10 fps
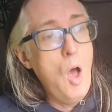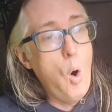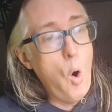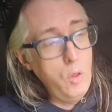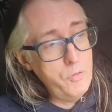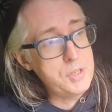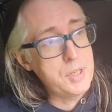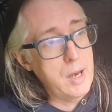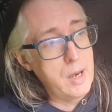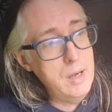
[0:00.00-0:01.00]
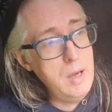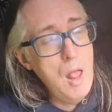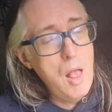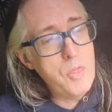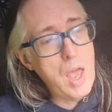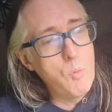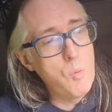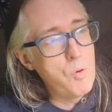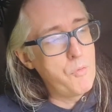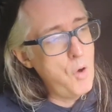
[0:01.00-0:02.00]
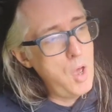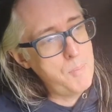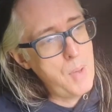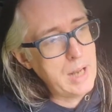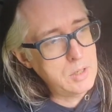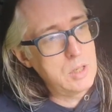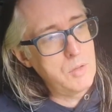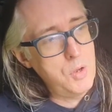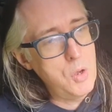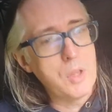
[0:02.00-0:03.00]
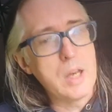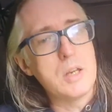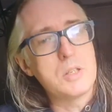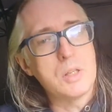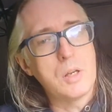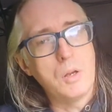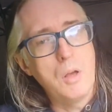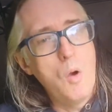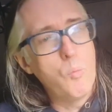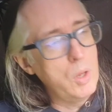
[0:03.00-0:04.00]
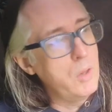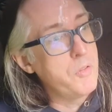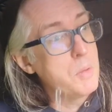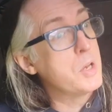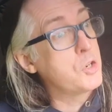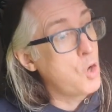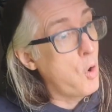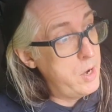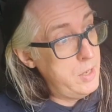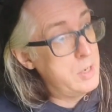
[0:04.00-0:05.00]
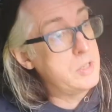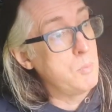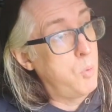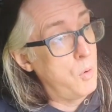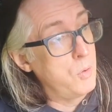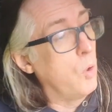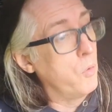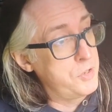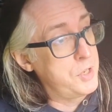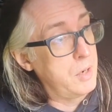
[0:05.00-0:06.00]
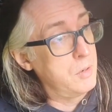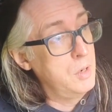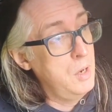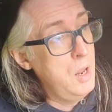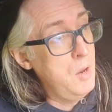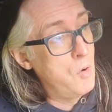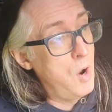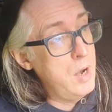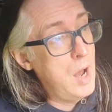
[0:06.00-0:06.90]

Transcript: All of a sudden, they will revert back to the view that it is the will of the majority that is important all of a sudden, right?